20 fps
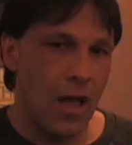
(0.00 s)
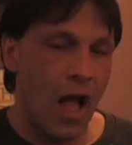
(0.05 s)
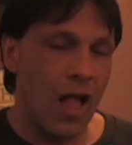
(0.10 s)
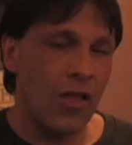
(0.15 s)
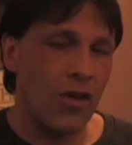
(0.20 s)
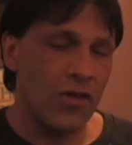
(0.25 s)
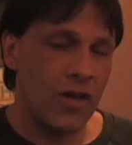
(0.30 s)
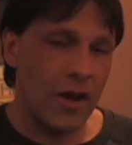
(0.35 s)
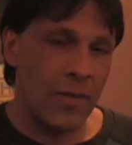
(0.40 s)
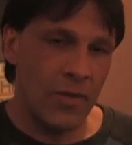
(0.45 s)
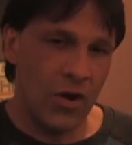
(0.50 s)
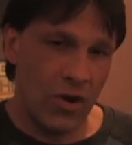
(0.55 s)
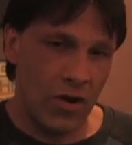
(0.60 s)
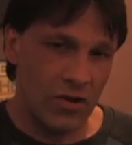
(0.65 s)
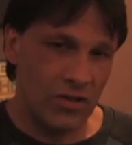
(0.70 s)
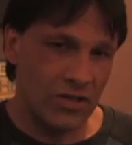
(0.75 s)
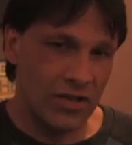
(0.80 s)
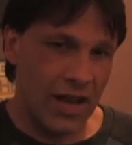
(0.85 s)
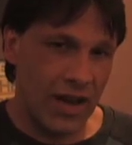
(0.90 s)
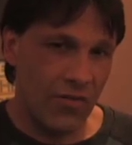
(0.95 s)
Hello there, I'm your
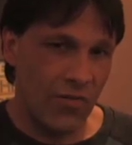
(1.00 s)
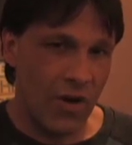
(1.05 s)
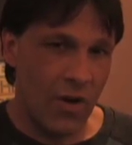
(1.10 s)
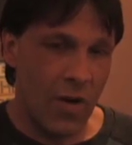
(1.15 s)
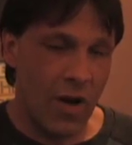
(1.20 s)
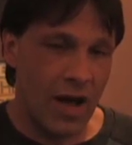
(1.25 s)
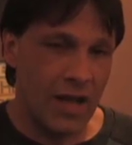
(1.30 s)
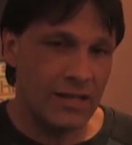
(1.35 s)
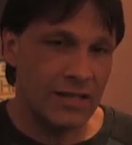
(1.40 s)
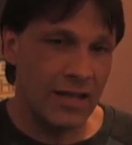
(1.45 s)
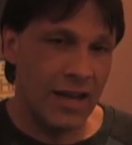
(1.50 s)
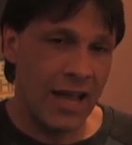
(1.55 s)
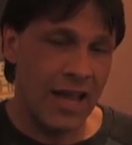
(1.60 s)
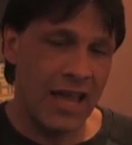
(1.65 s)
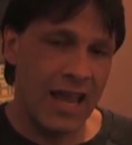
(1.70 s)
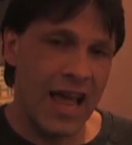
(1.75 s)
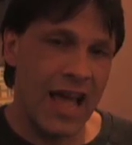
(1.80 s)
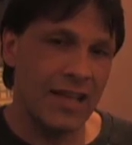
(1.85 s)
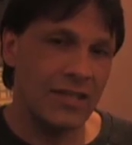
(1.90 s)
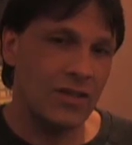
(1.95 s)
host Dan Rojas, and I
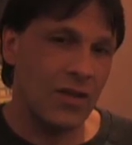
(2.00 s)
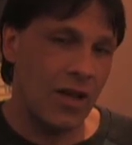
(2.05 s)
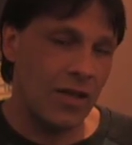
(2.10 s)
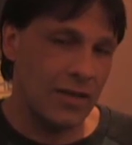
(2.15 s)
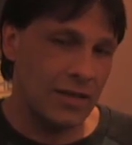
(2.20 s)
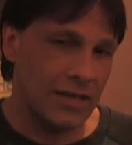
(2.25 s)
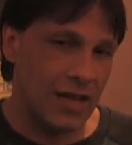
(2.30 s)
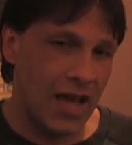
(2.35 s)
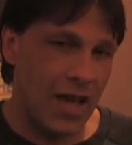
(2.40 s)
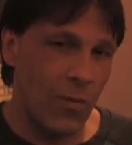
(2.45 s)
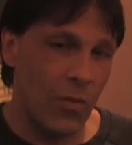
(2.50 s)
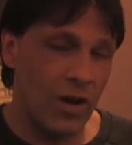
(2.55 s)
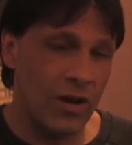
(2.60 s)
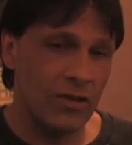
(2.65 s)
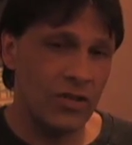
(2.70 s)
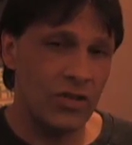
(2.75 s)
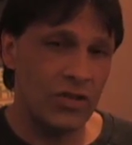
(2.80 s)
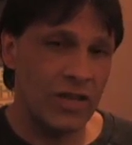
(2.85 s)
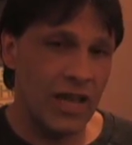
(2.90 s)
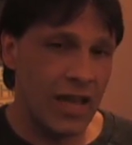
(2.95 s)
get asked all the time, why
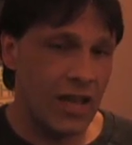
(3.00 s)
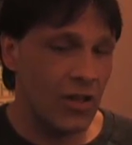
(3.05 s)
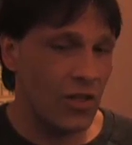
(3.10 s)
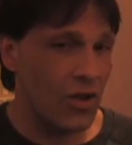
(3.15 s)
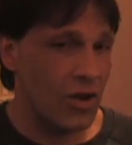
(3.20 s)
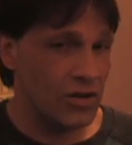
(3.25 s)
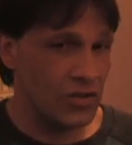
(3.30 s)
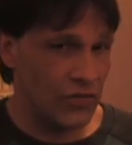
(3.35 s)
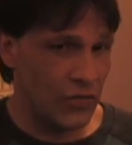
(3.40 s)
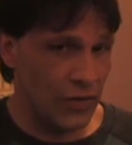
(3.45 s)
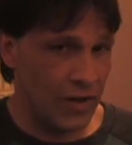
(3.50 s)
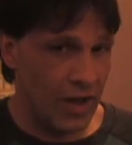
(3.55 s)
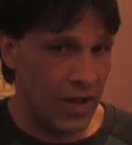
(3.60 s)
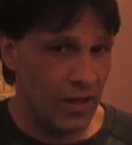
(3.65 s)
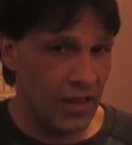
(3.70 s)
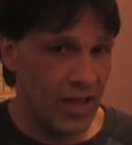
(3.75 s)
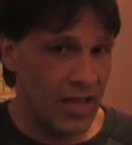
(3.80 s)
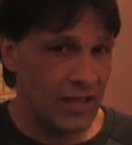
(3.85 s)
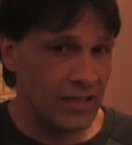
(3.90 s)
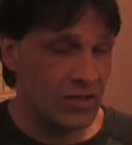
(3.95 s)
don't you take a large
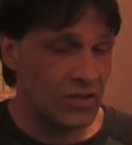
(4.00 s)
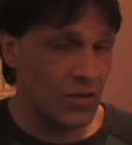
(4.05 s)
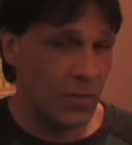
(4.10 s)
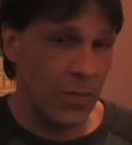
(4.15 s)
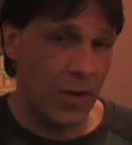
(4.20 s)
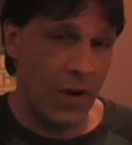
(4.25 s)
Fresnel lens or